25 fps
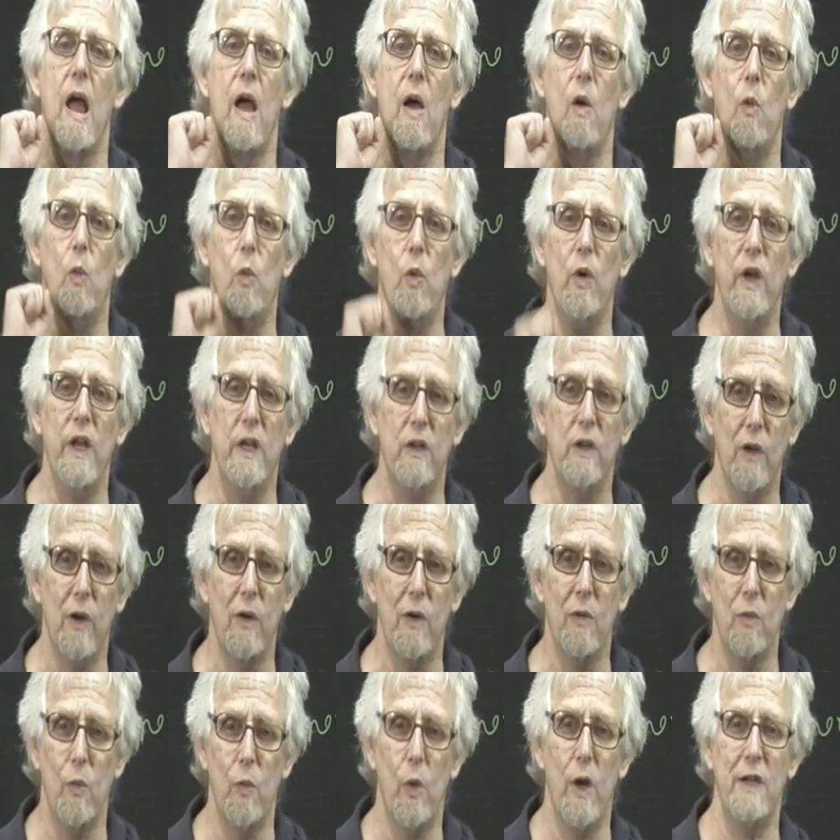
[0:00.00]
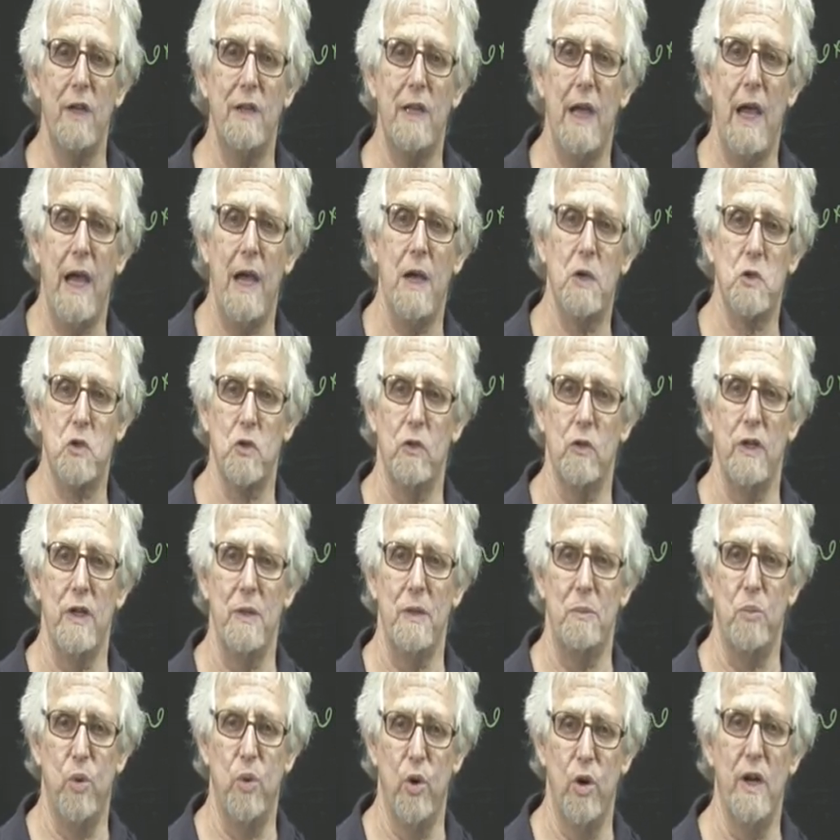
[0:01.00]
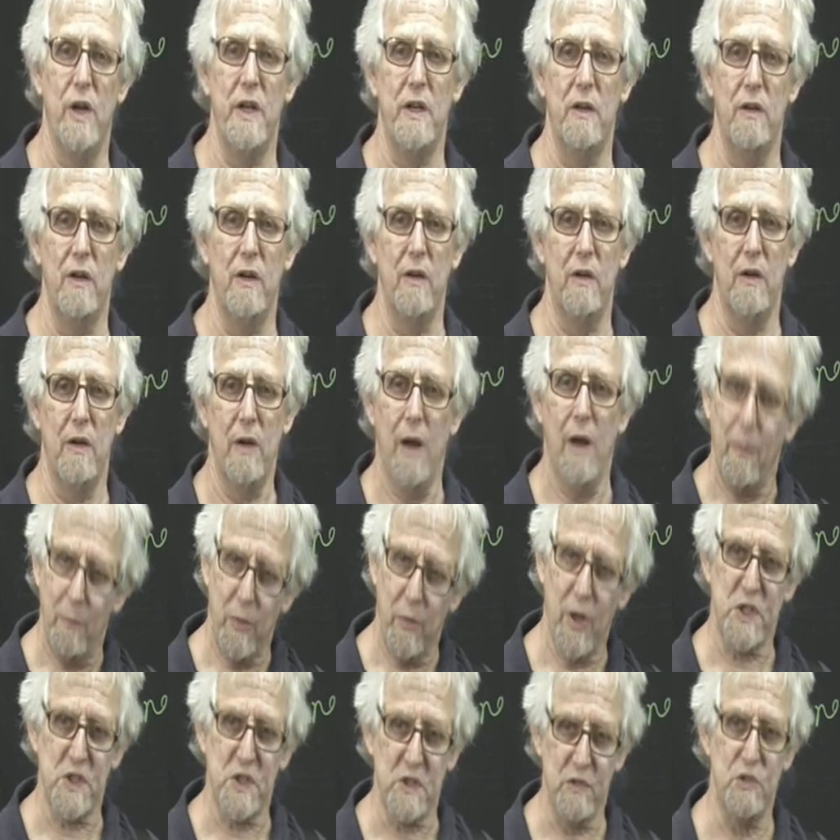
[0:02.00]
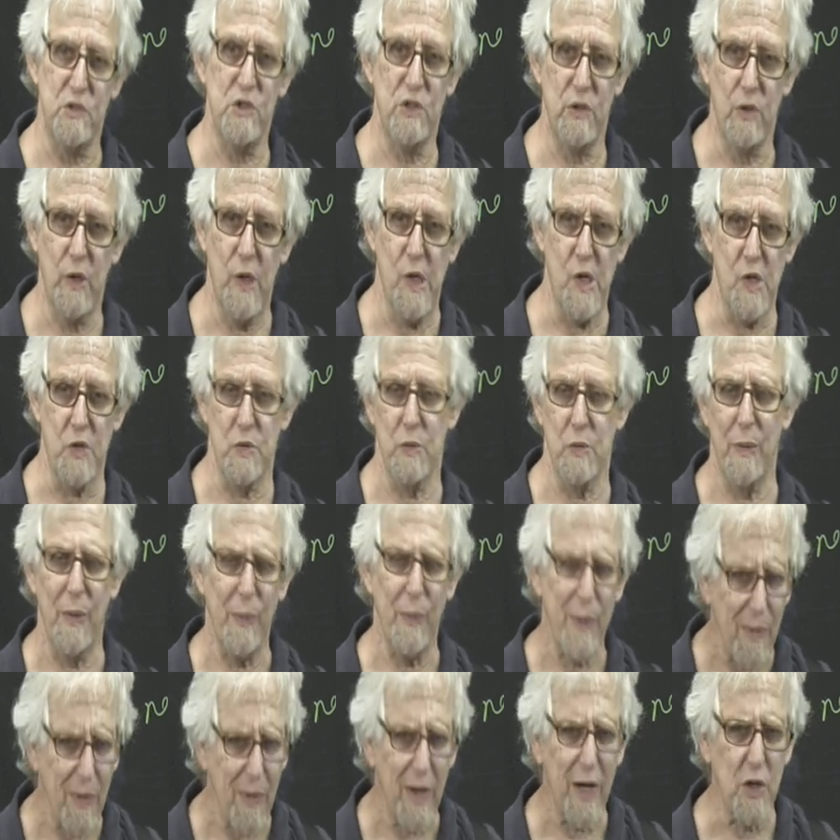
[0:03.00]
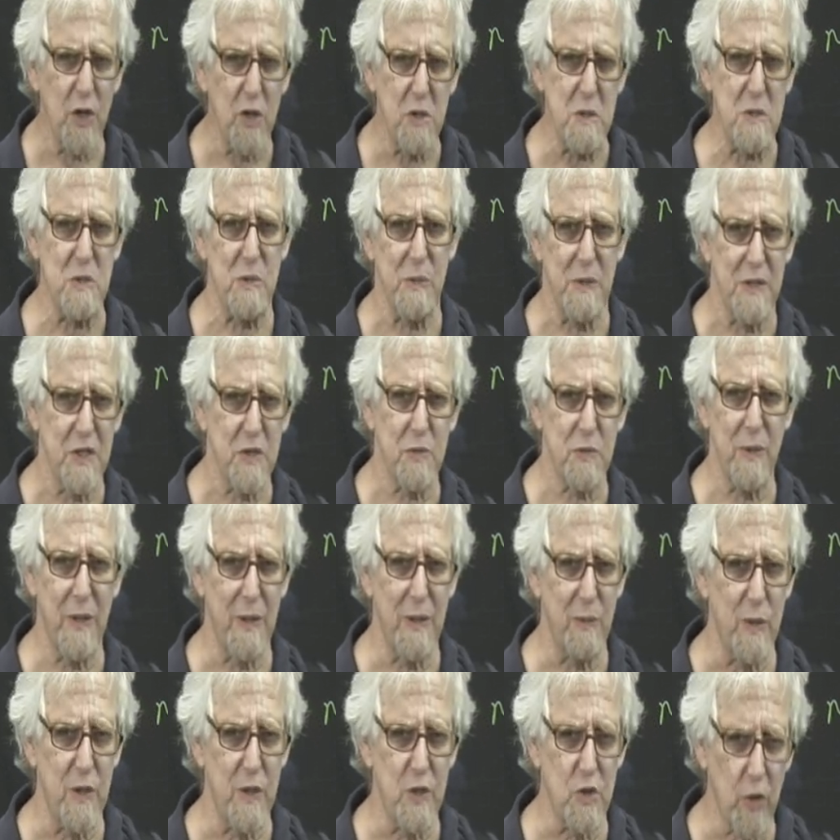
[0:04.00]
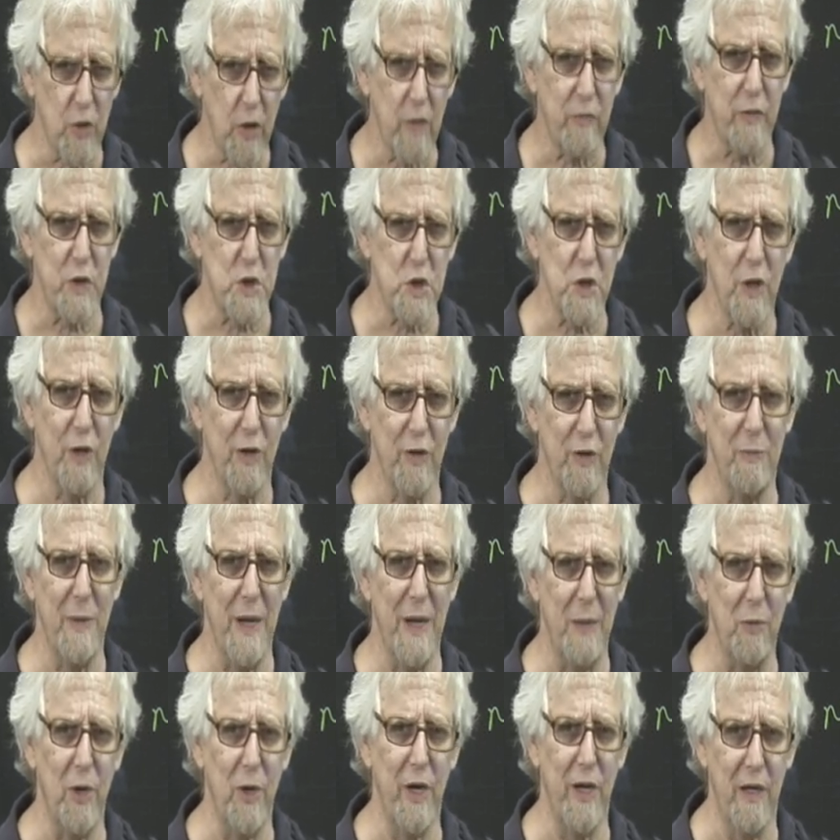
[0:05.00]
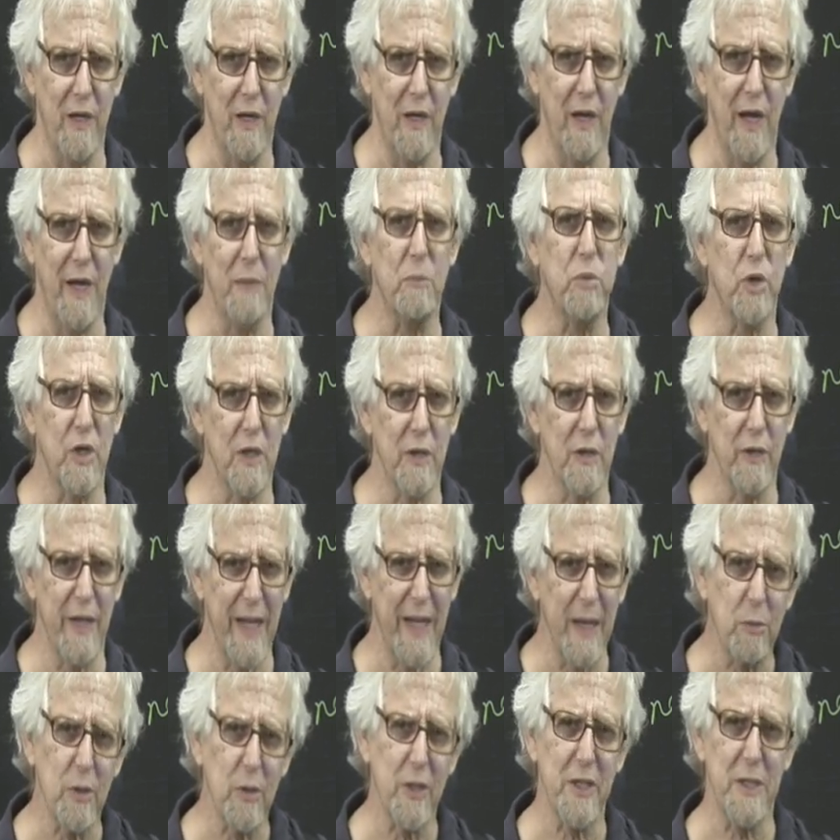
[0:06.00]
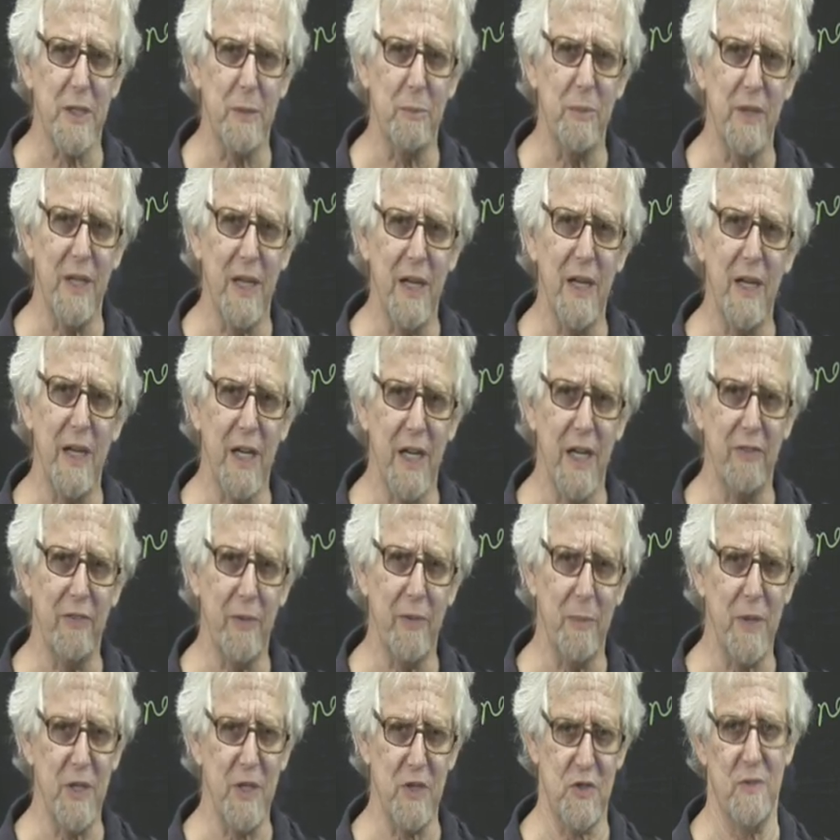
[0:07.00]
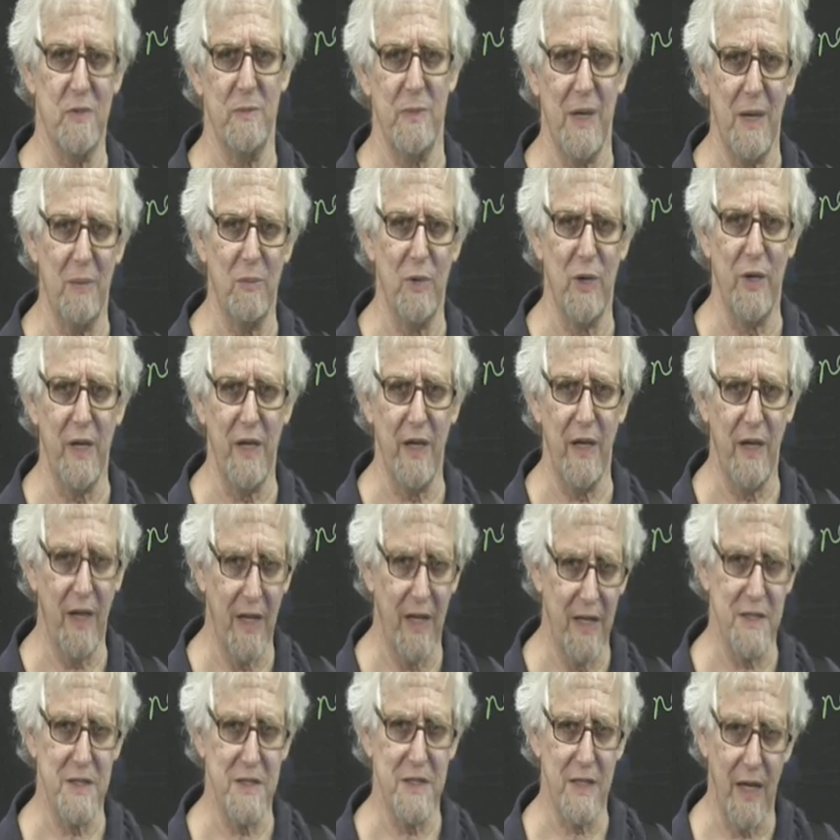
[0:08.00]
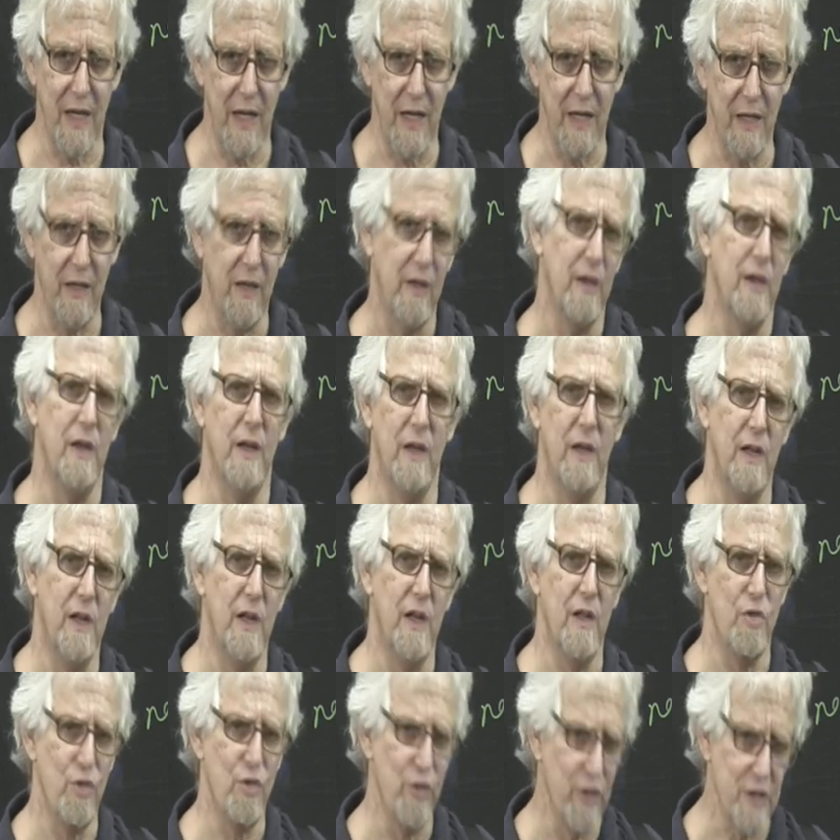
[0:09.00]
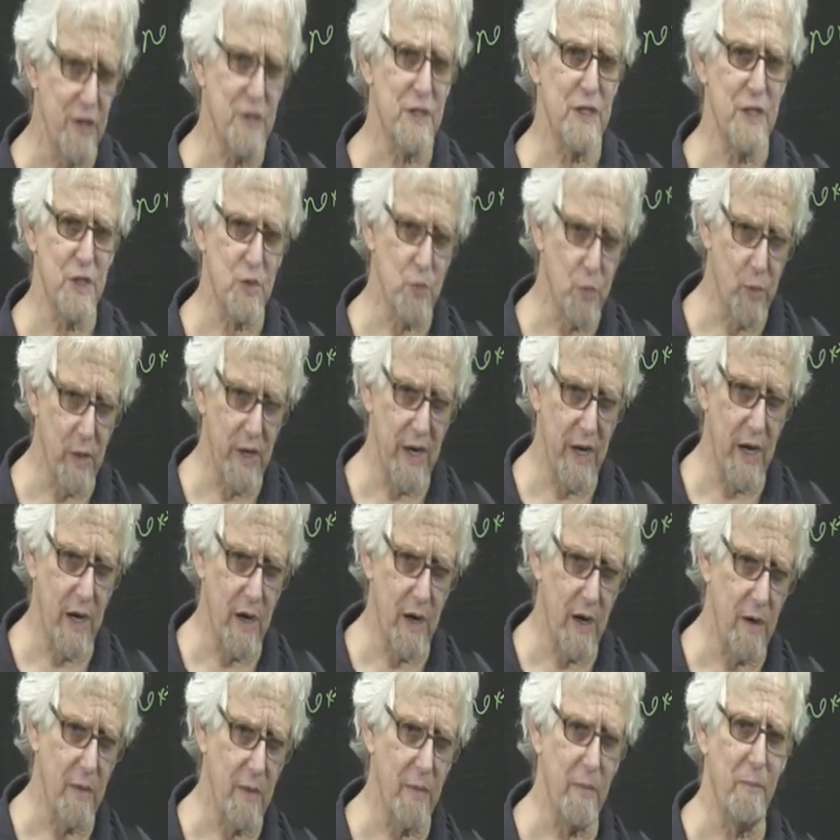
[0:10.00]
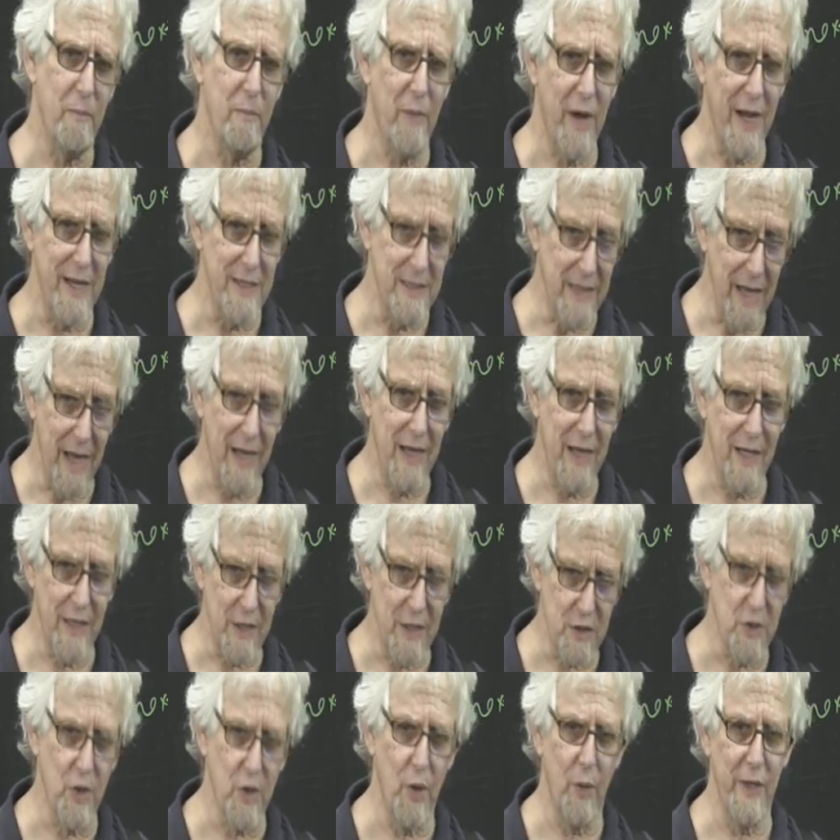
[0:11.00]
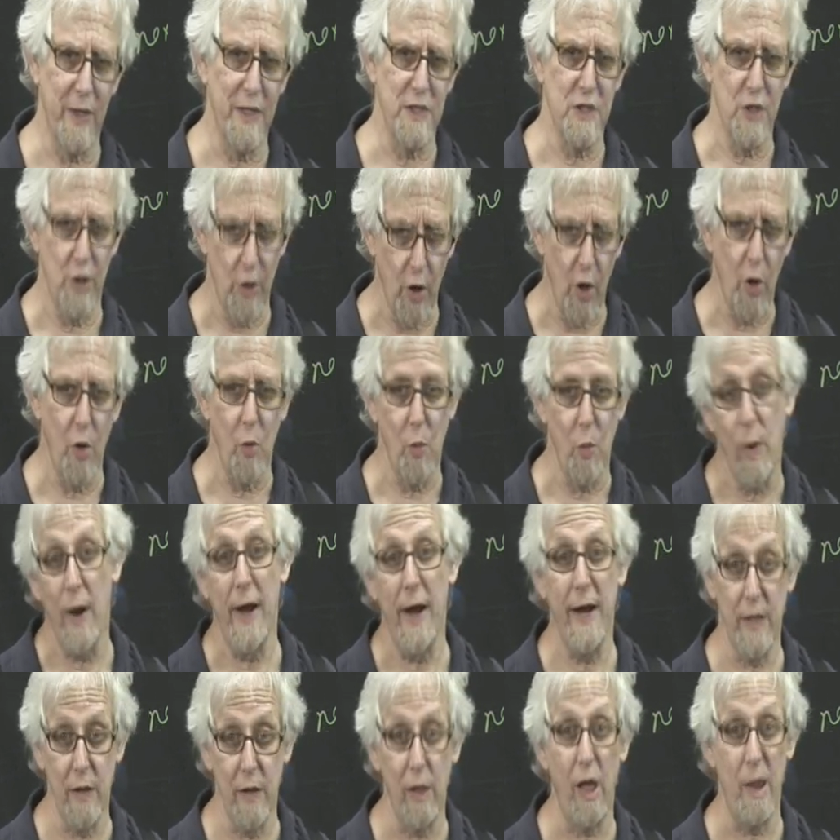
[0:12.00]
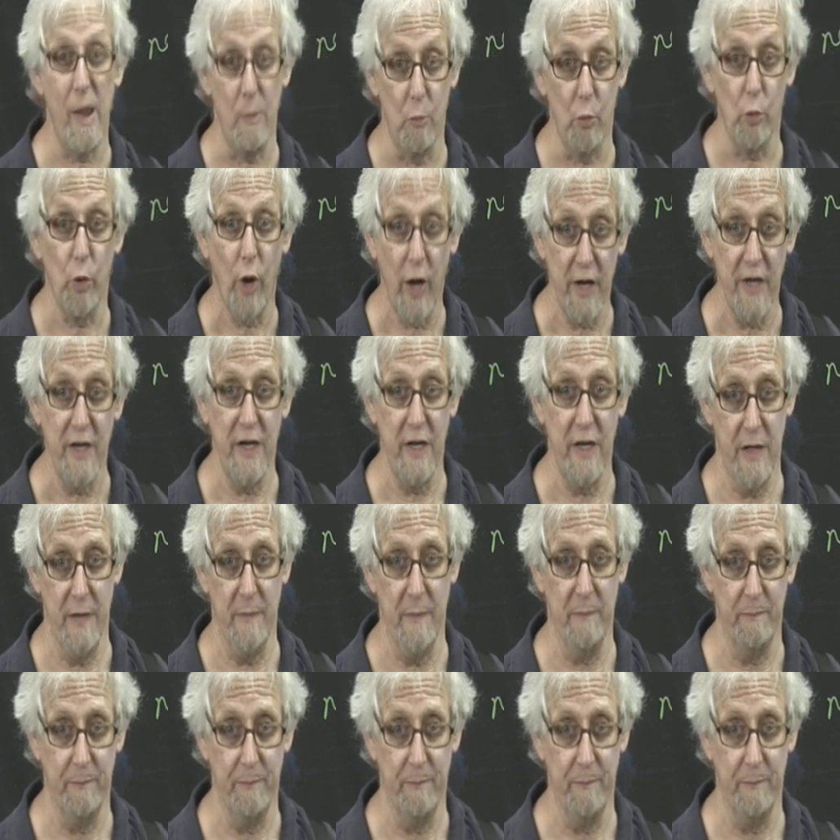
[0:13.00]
We don't want to actually put a bunch of zeros. What we want to do is we just want to reserve a chunk of memory and put a label at the beginning of a piece of memory and say, this is where my data is going to go while I'm running.